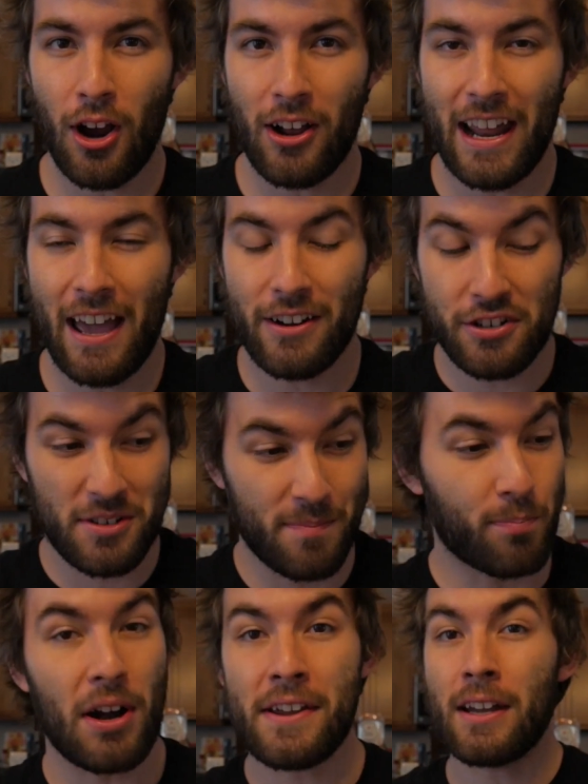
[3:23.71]
on how to
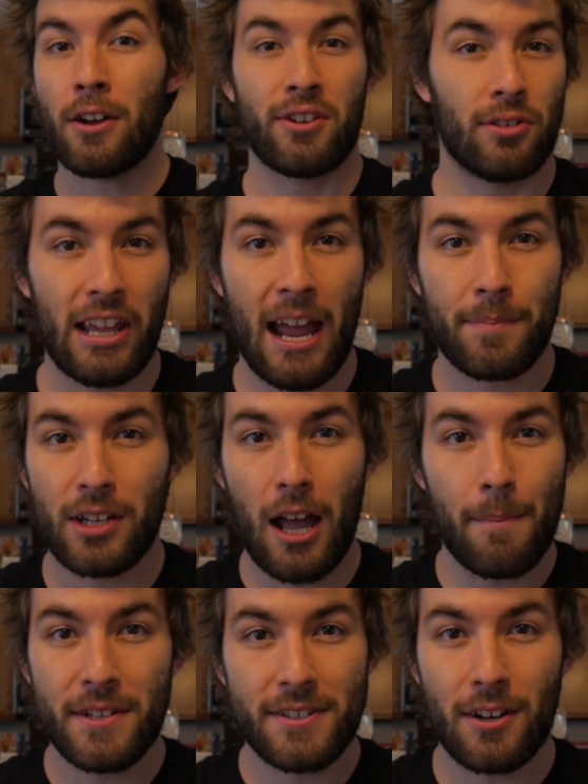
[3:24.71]
just break out your
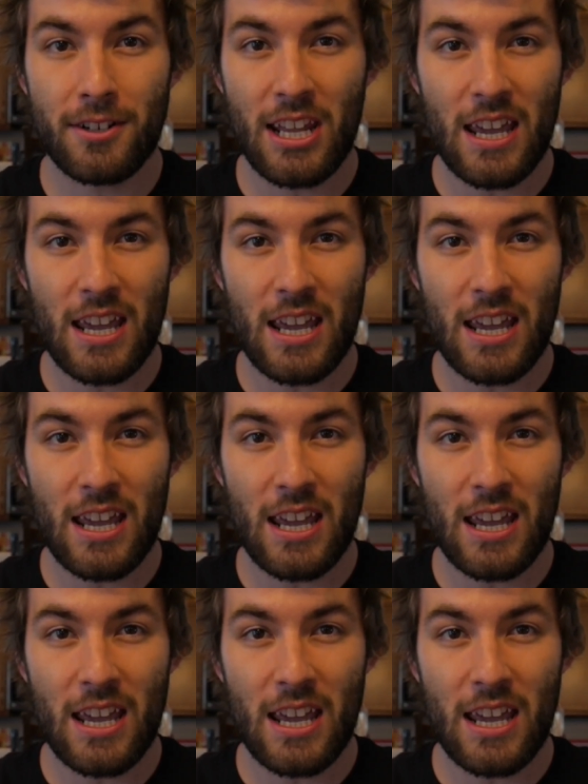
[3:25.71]
laptop and start